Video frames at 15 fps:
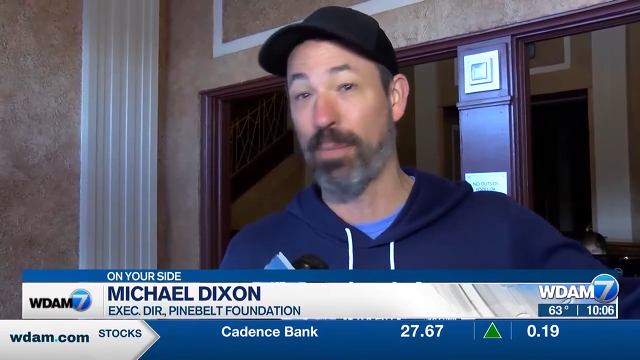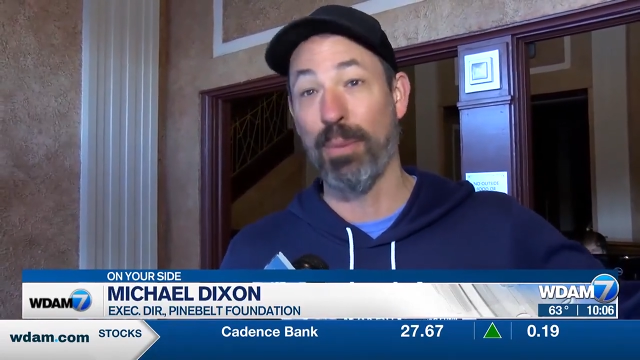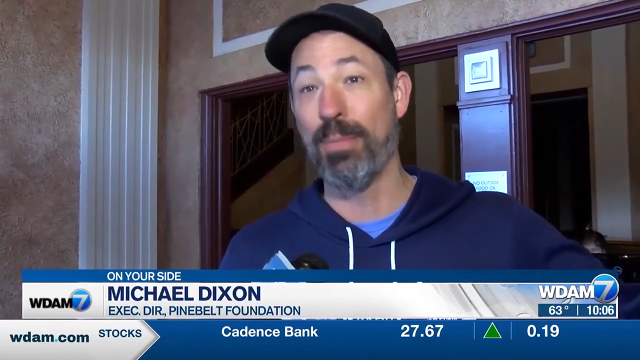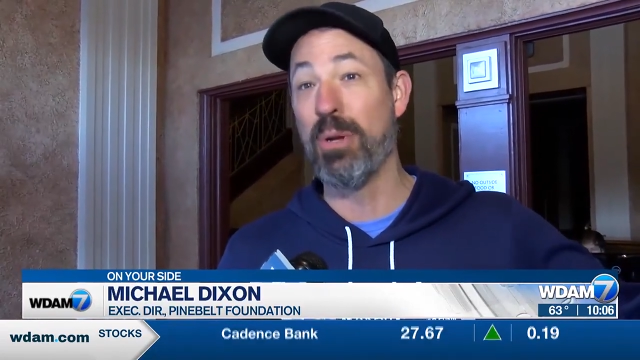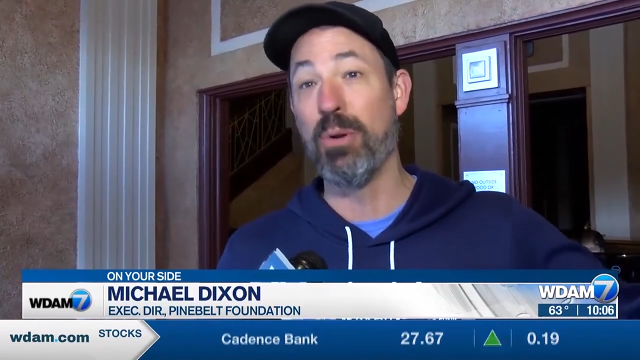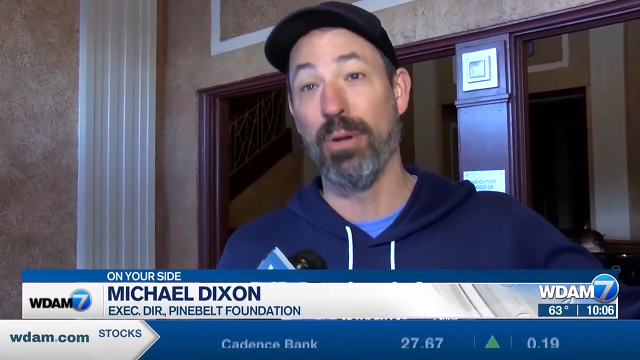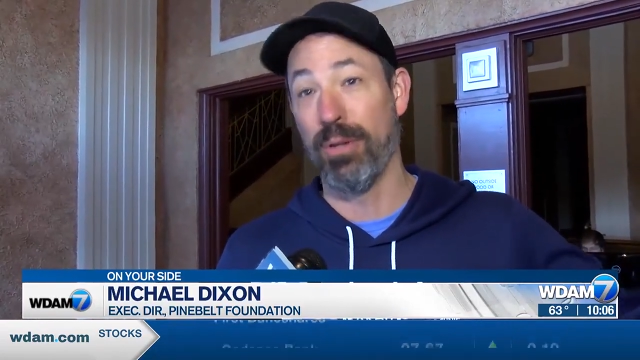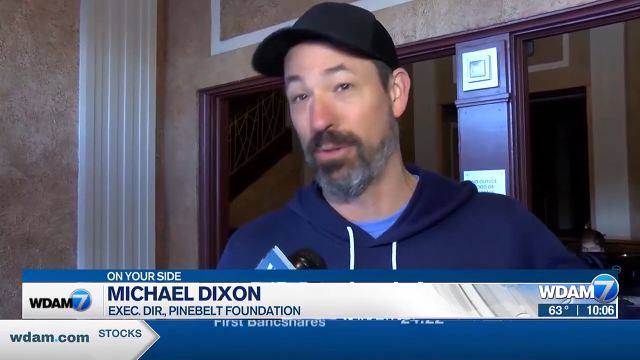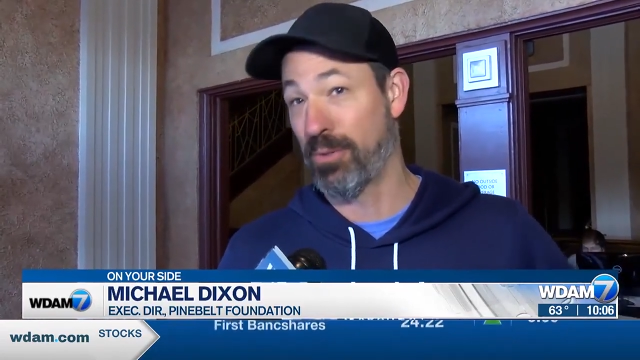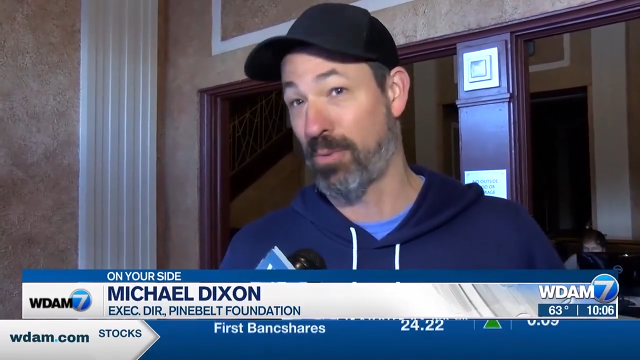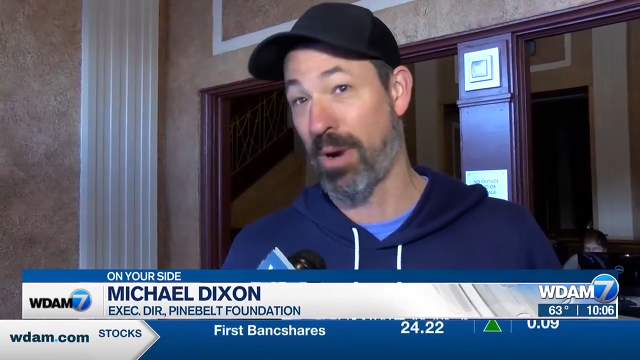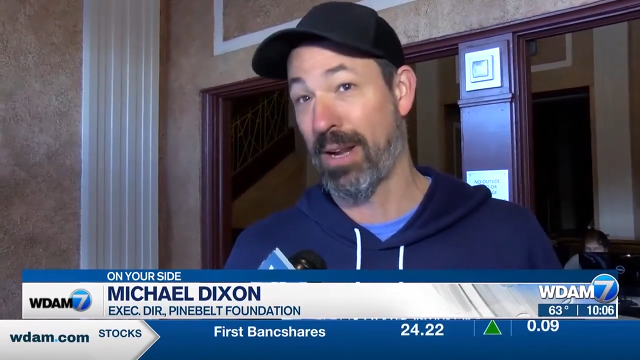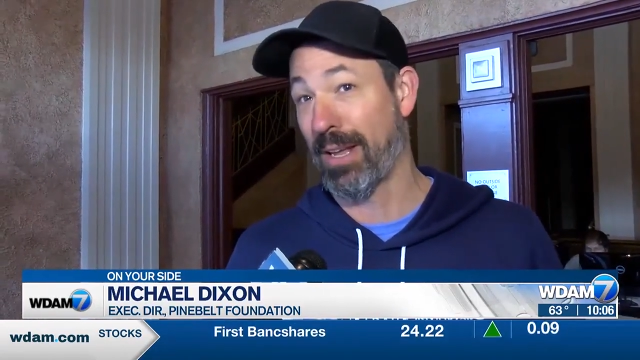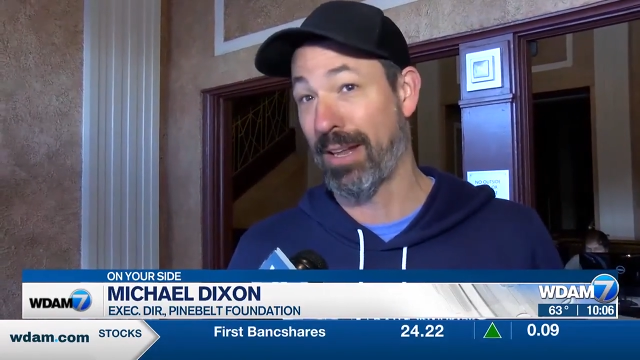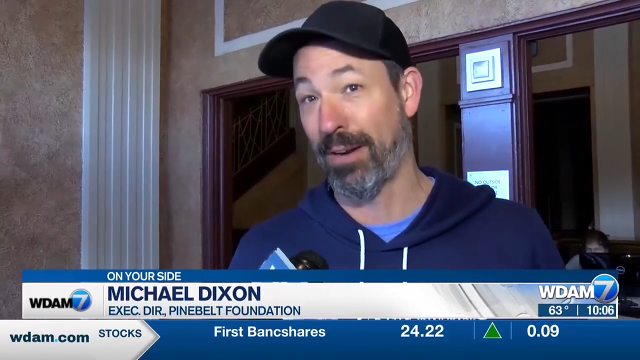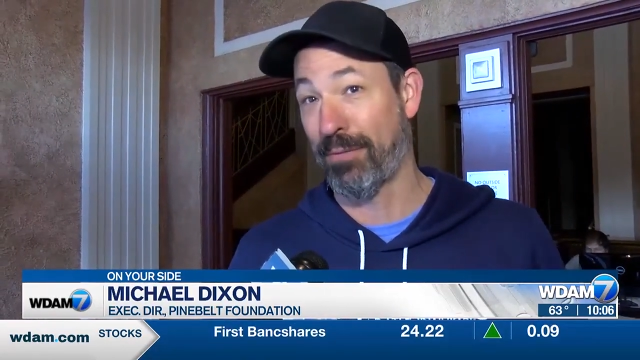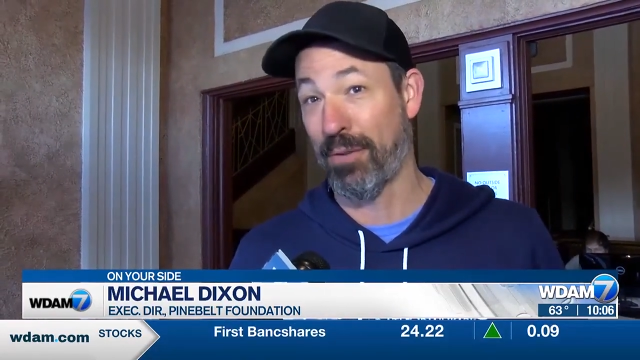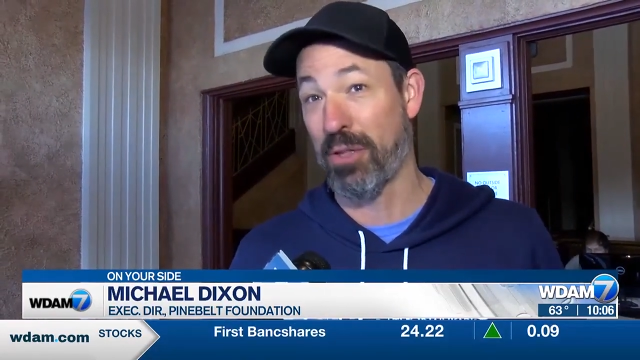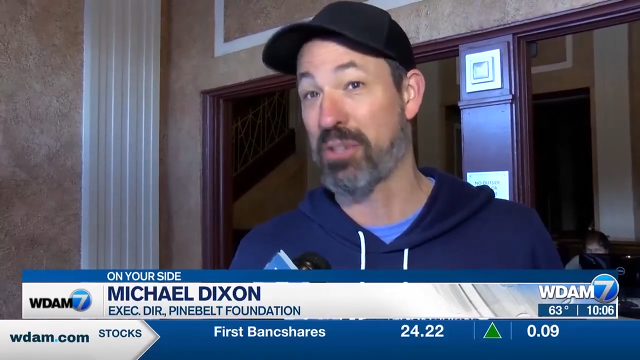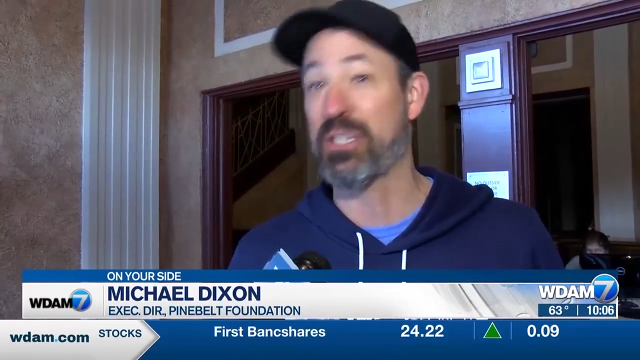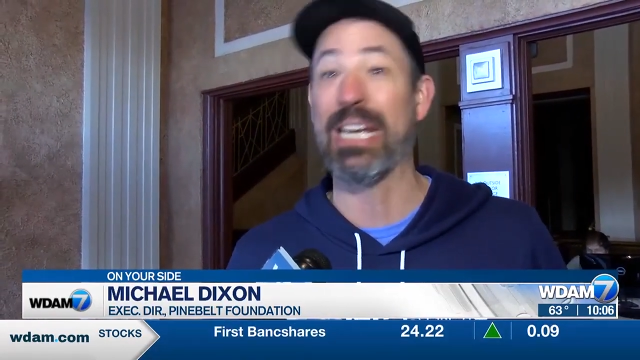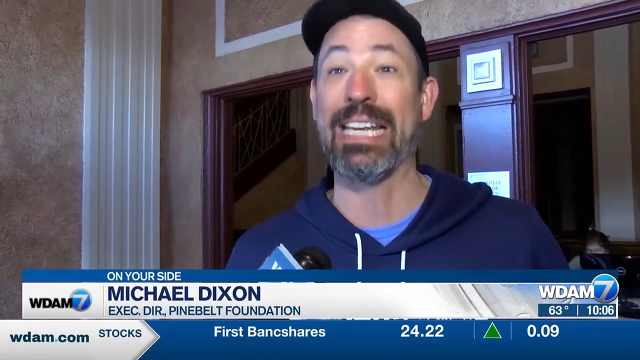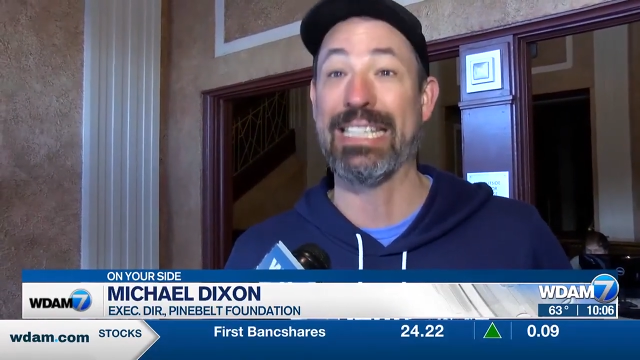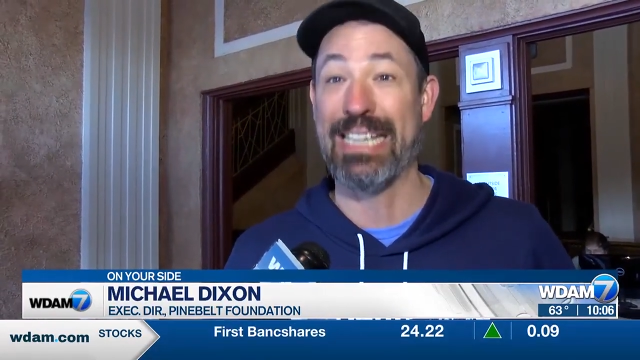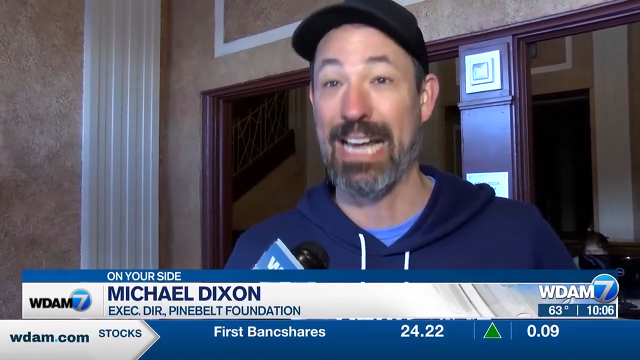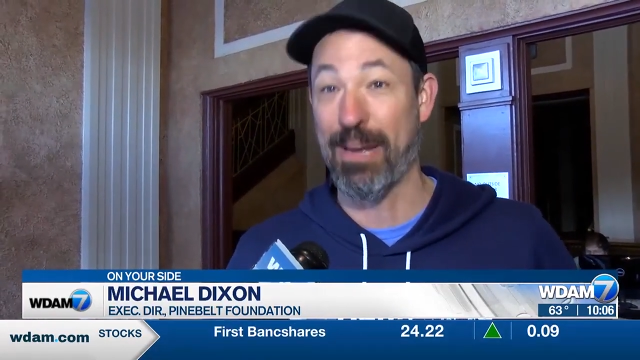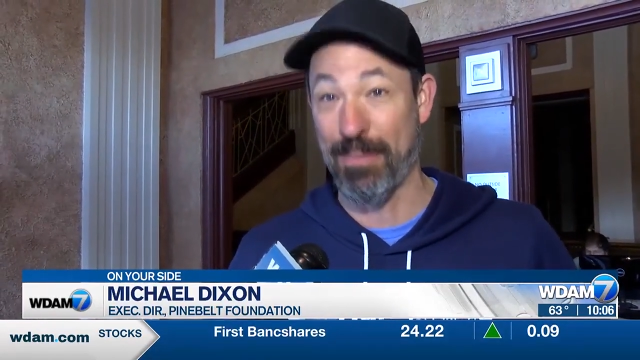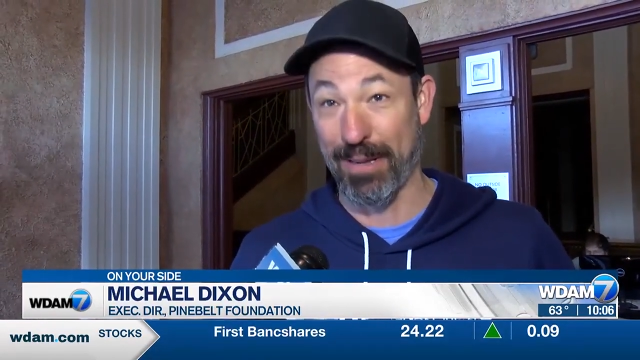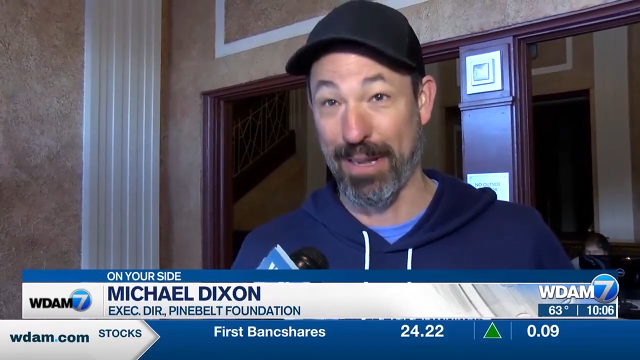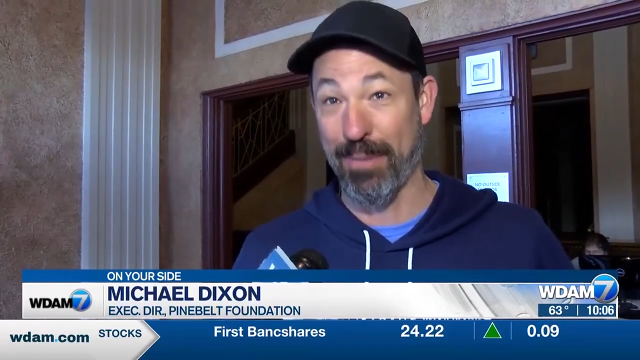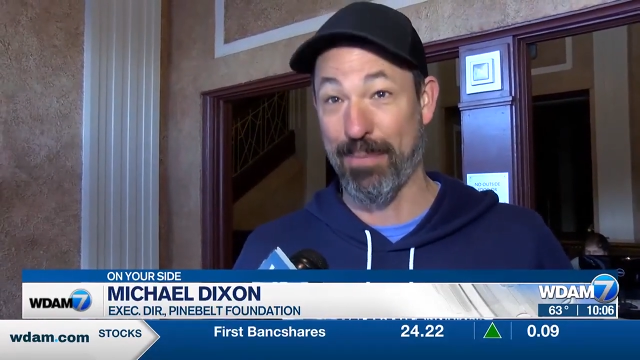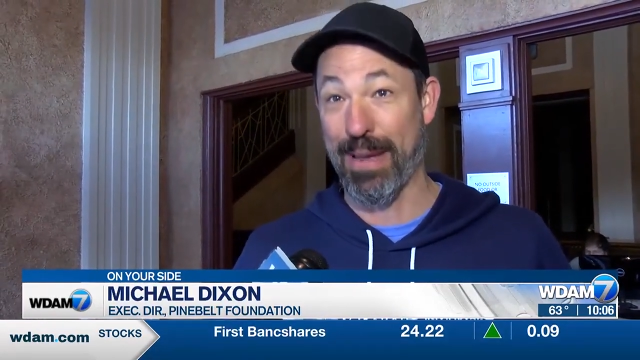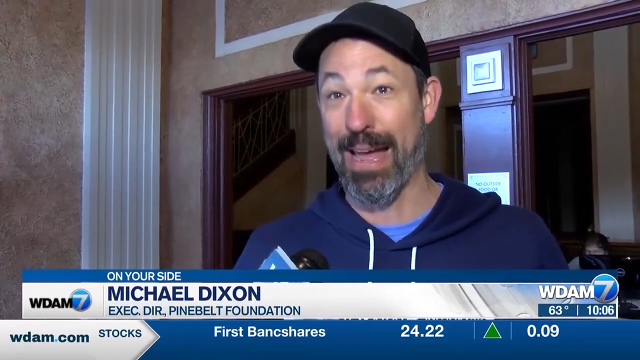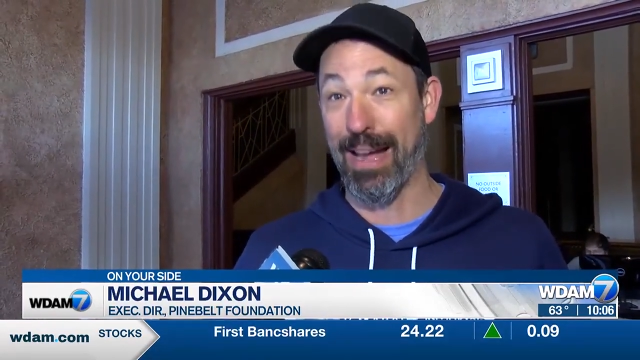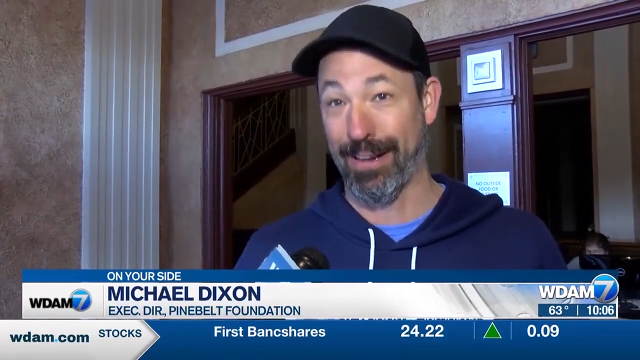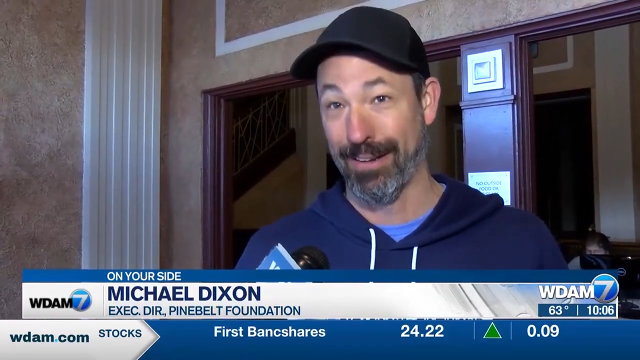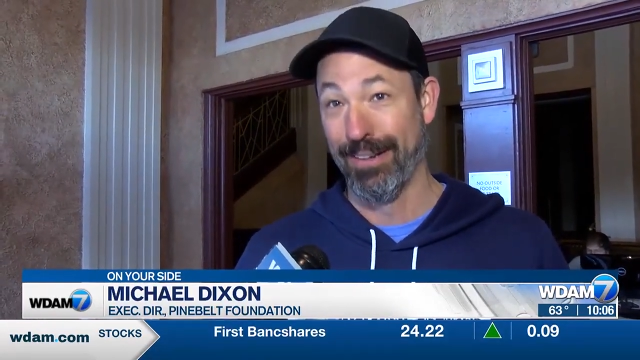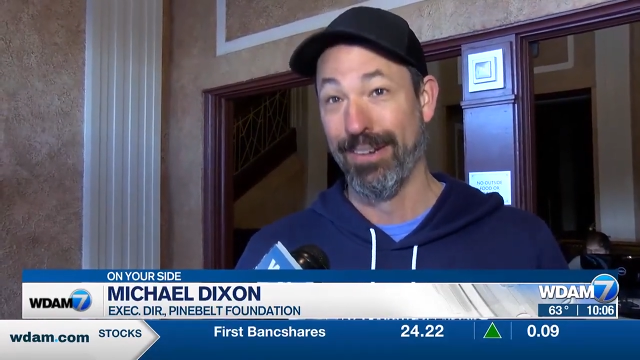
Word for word: Bermuda who's running in it for the second time. They came back.